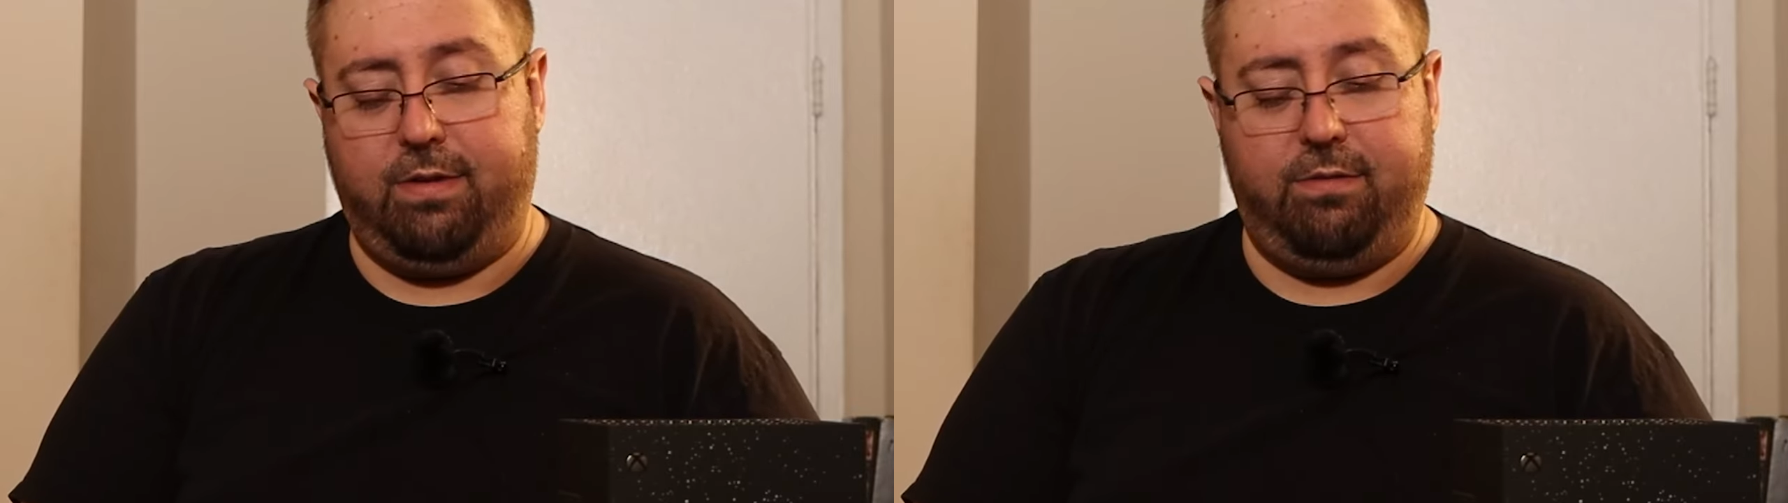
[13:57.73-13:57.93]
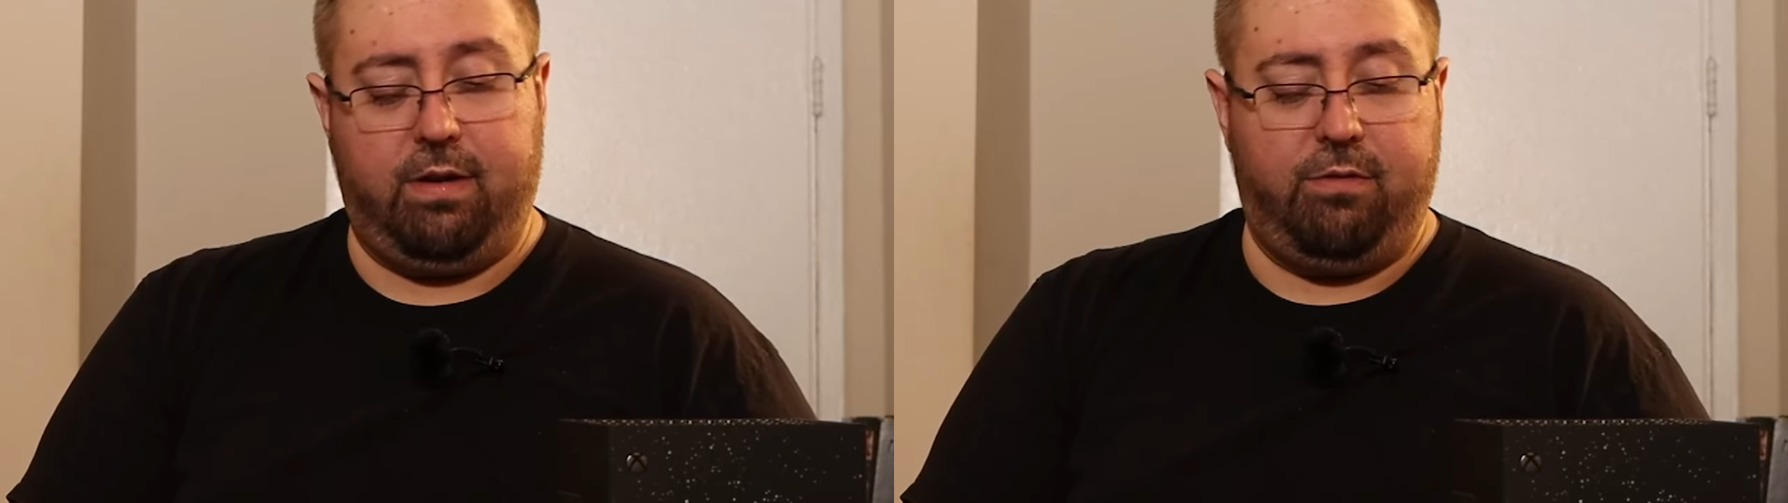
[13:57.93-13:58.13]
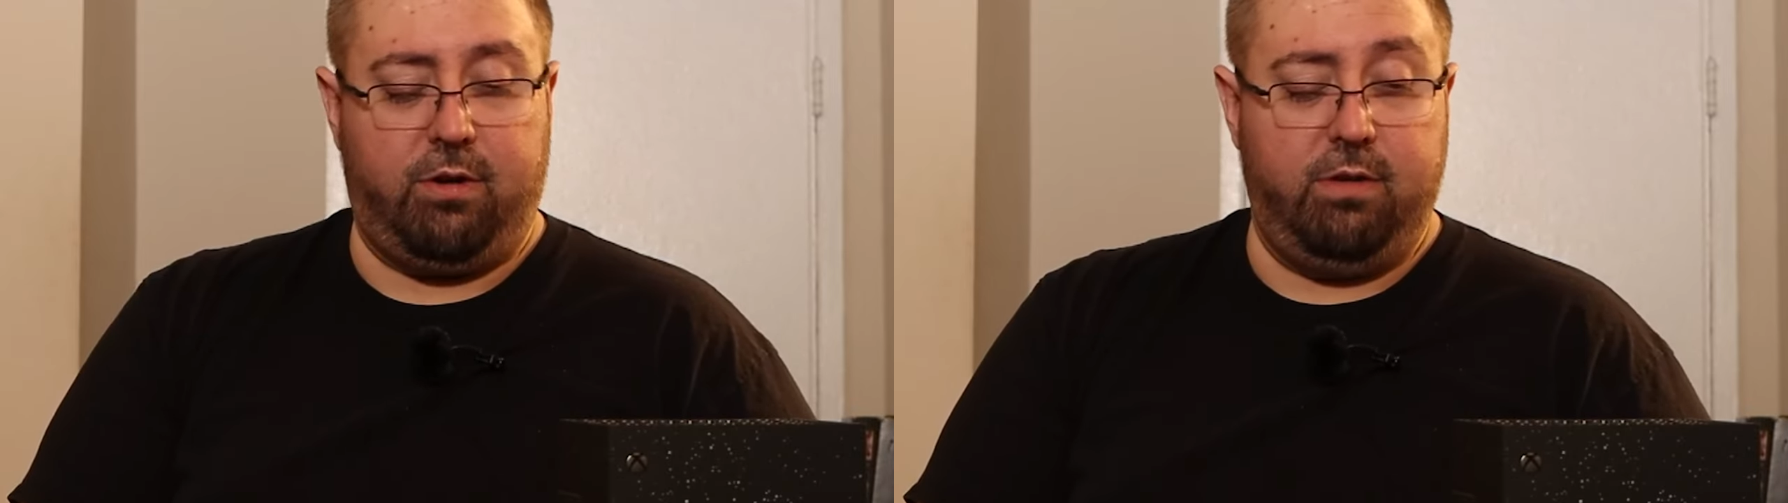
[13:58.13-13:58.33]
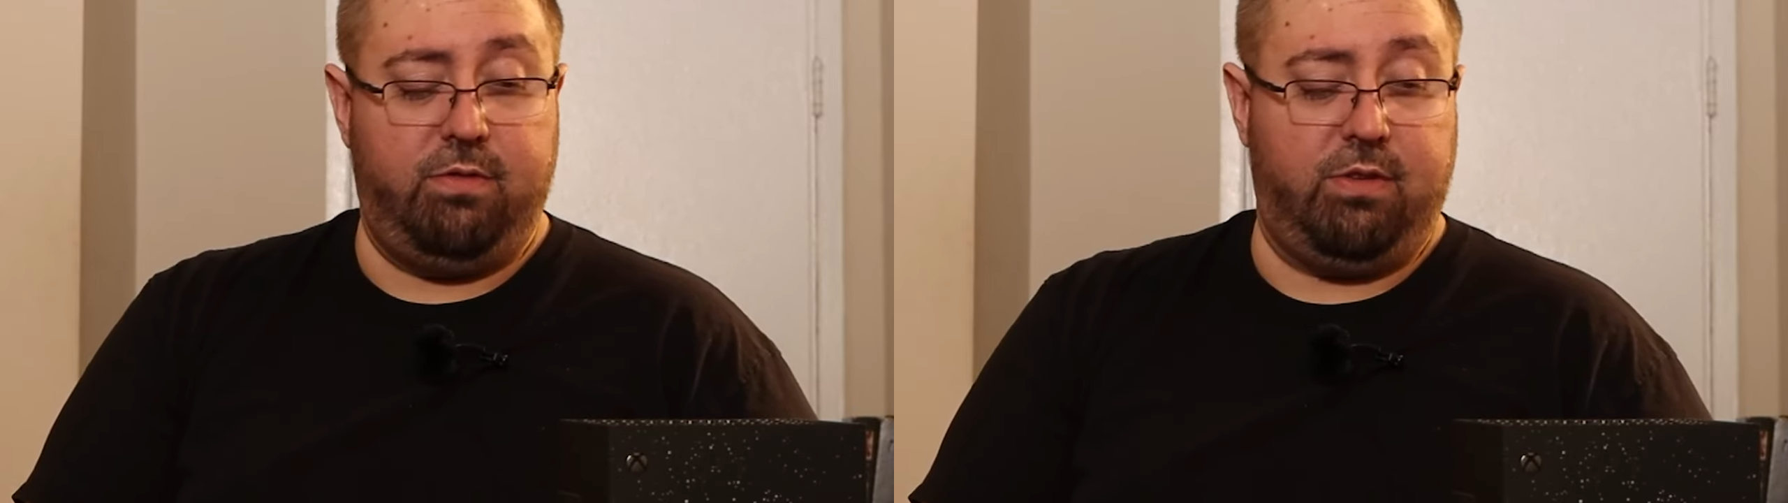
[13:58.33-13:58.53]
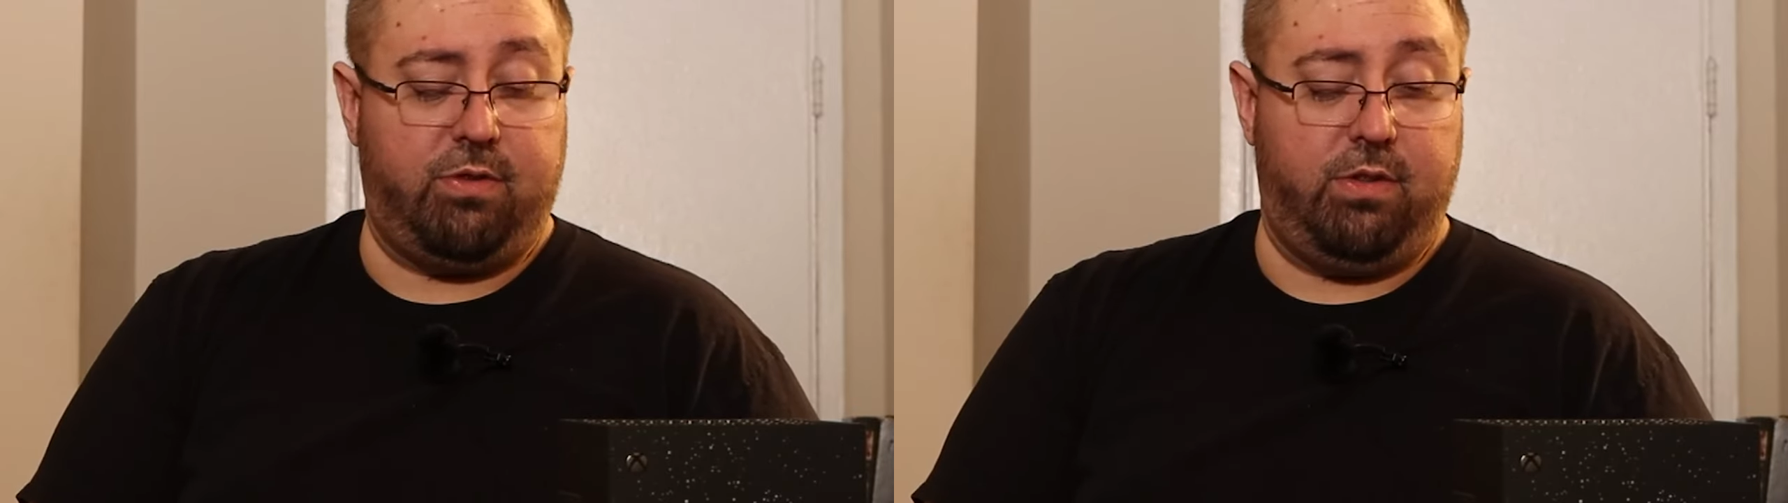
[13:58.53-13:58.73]
I've, I've heard of
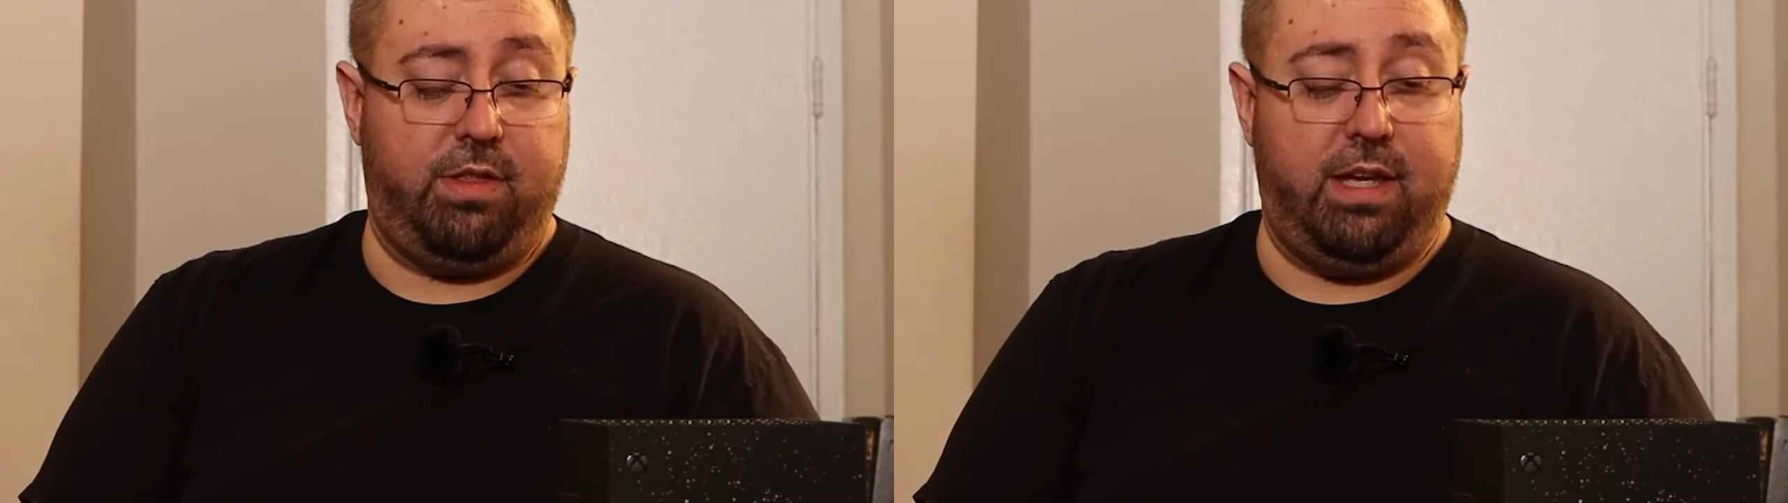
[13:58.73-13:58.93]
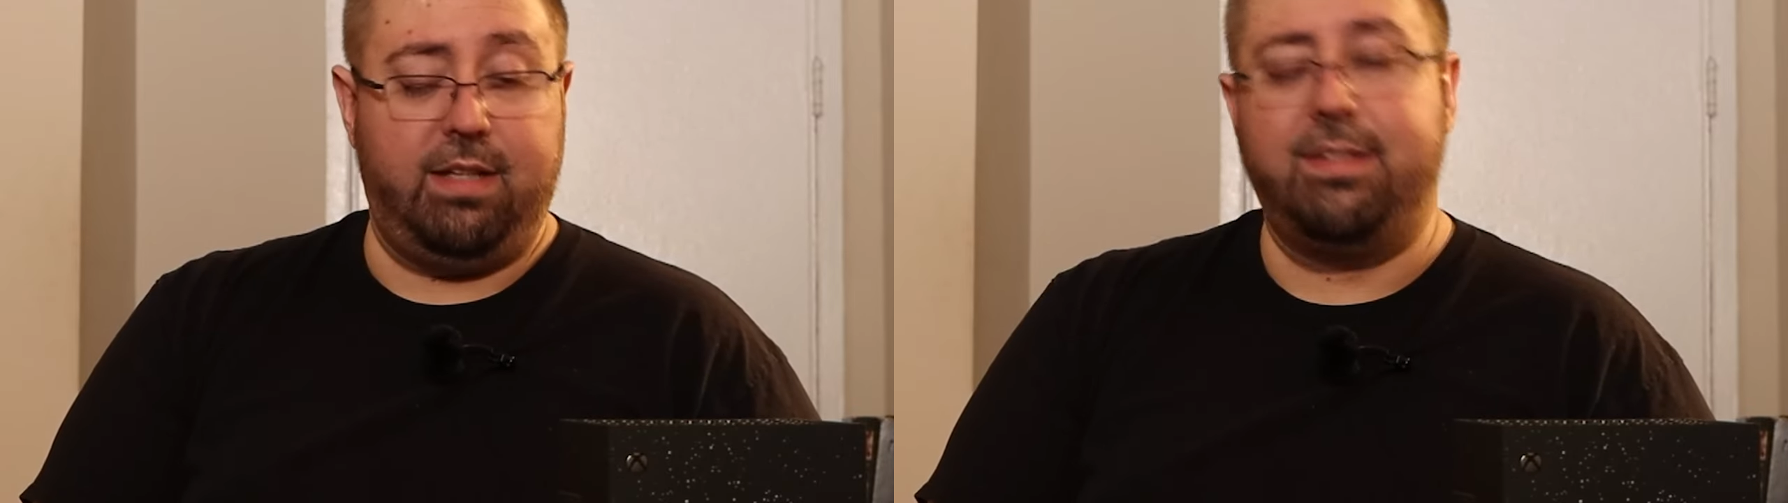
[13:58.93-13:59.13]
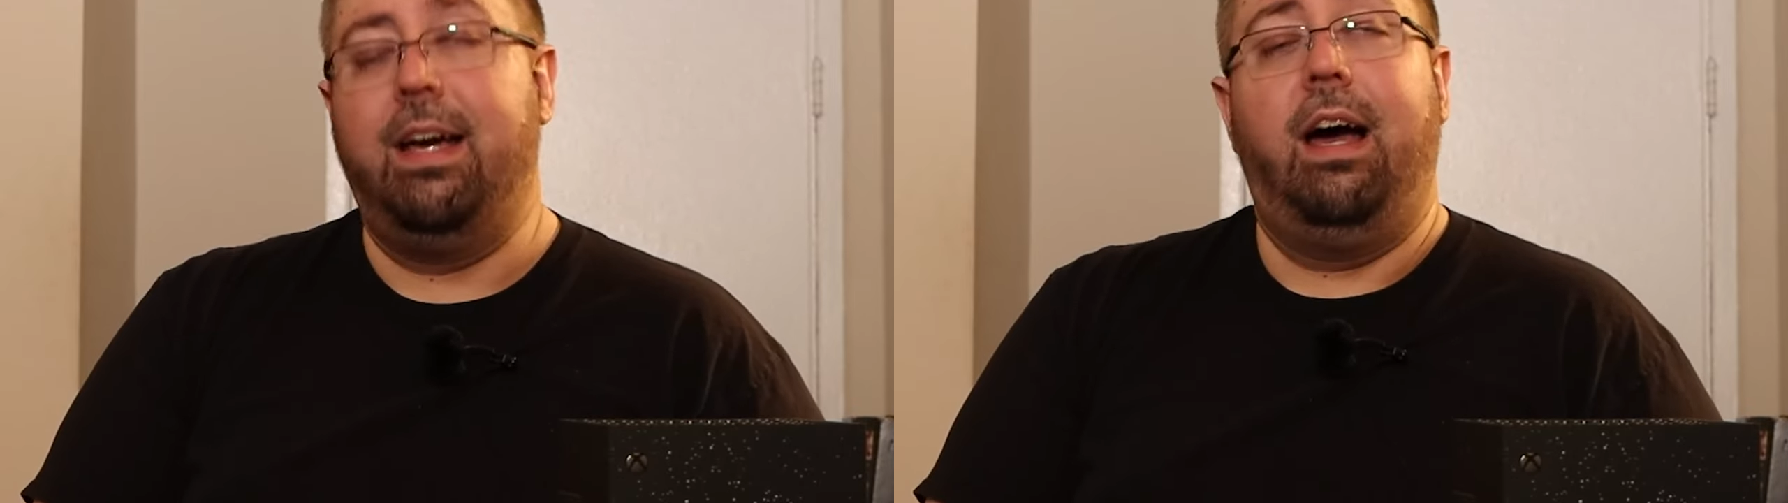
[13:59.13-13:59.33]
different things.